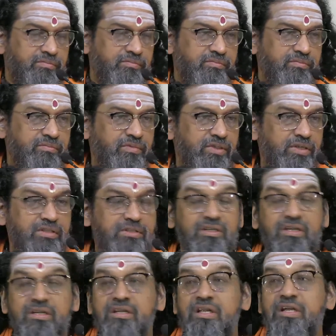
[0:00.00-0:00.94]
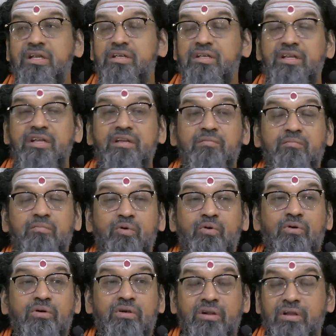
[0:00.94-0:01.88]
It's a creating
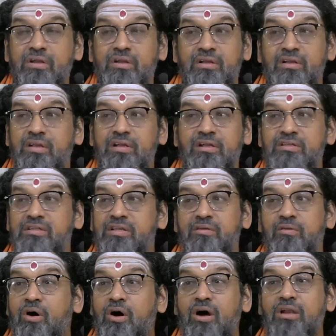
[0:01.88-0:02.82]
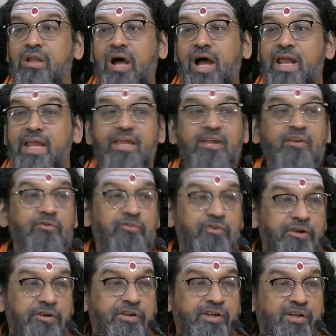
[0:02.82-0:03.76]
more, it's all
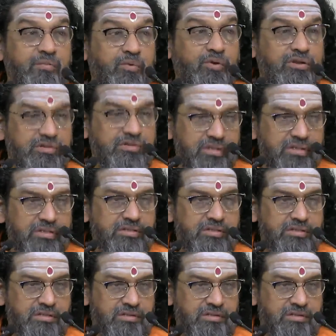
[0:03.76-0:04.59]
I-treating process.